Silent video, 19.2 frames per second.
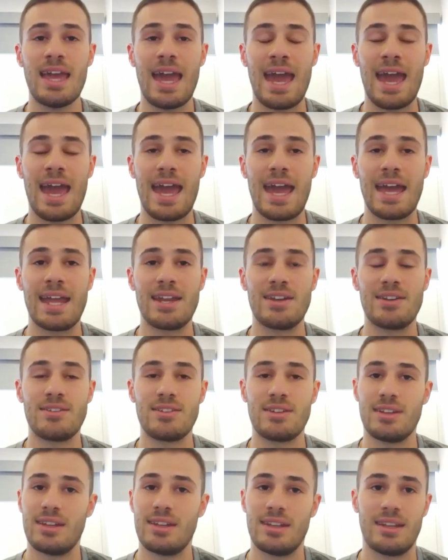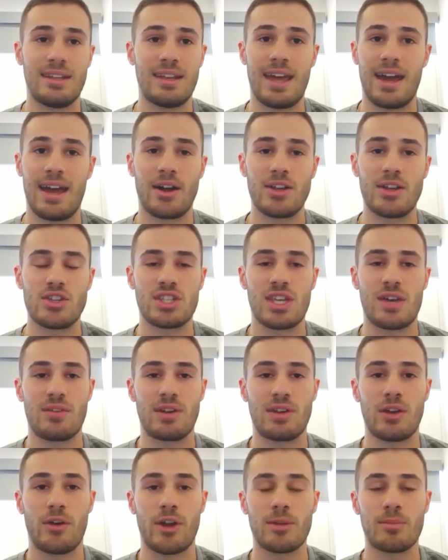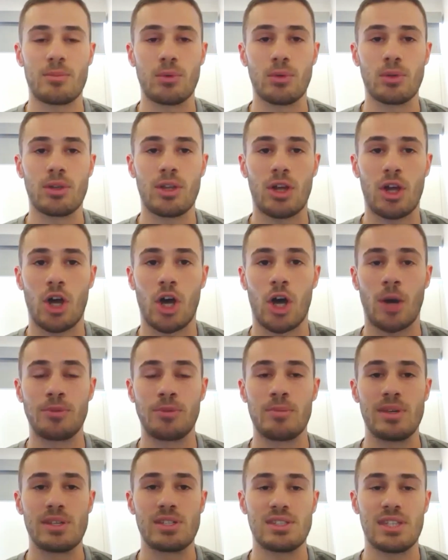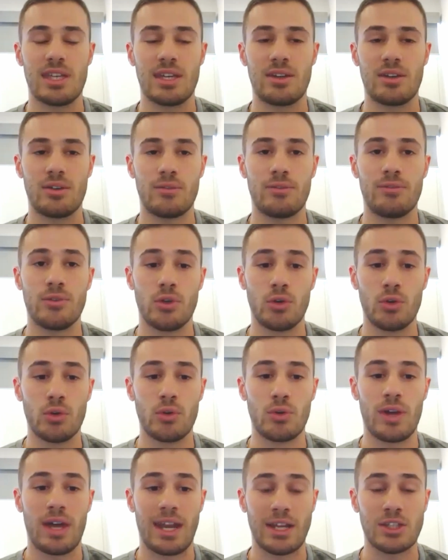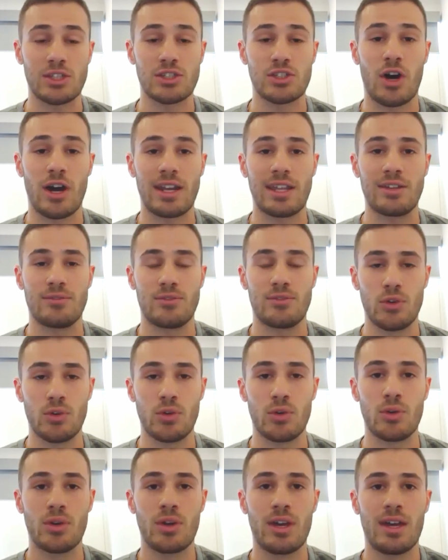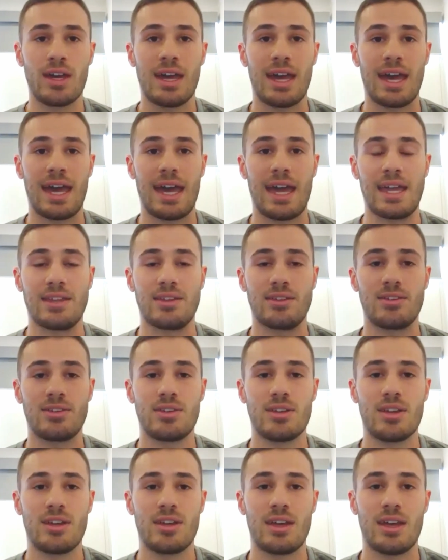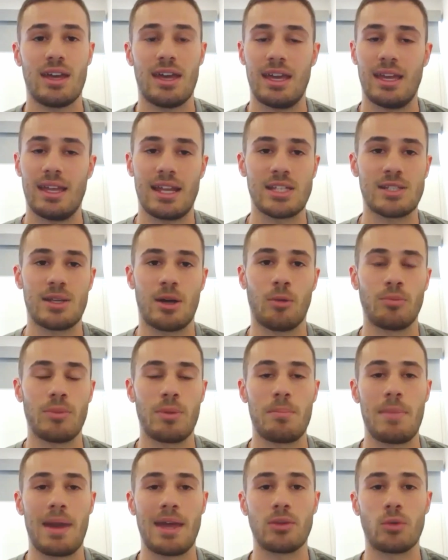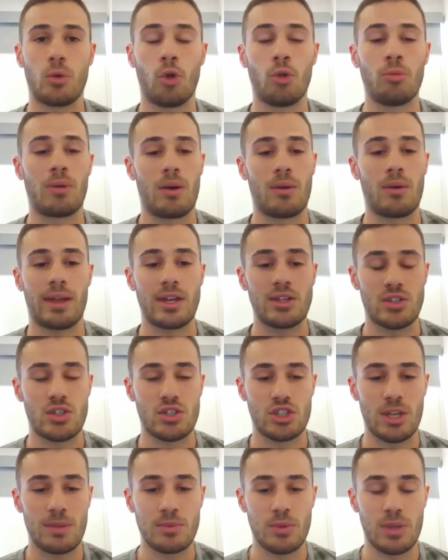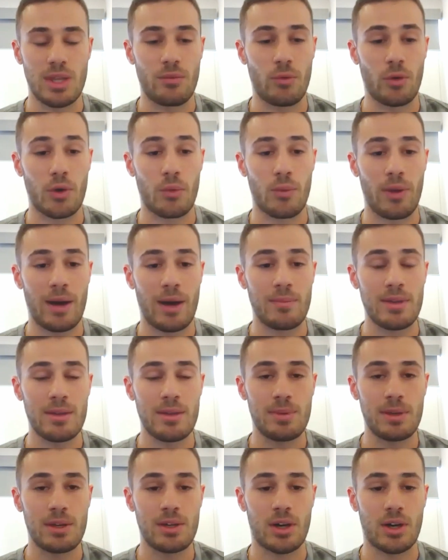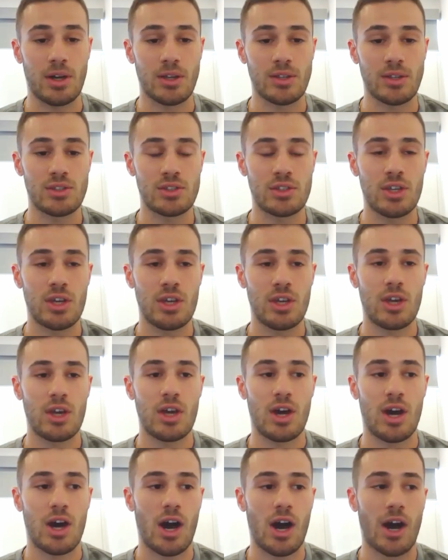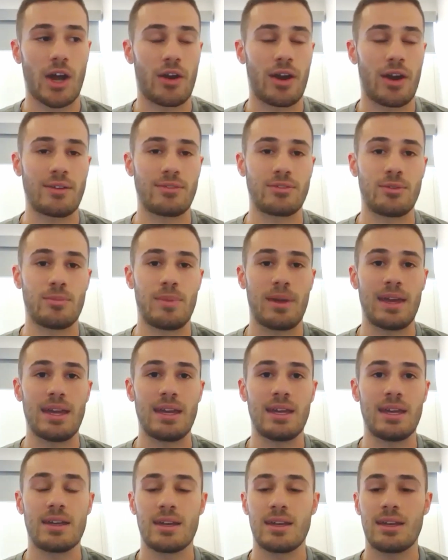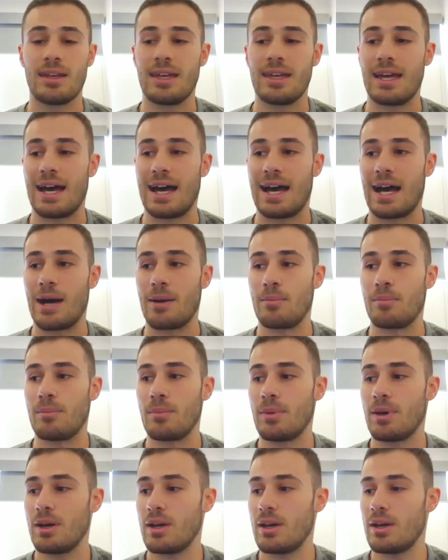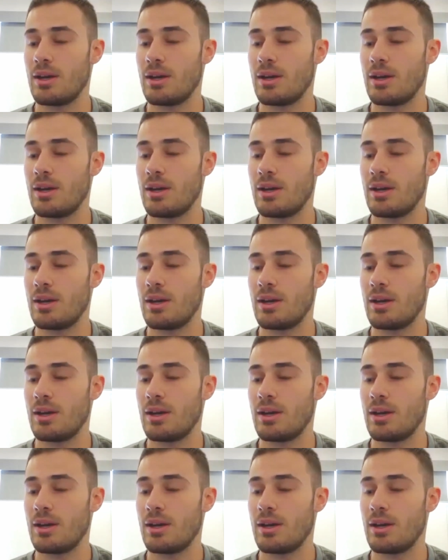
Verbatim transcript: and now I just have an incredible, optimistic view, an exciting view, and it has helped me mend all my relationships with everyone around me because I don't have to be um,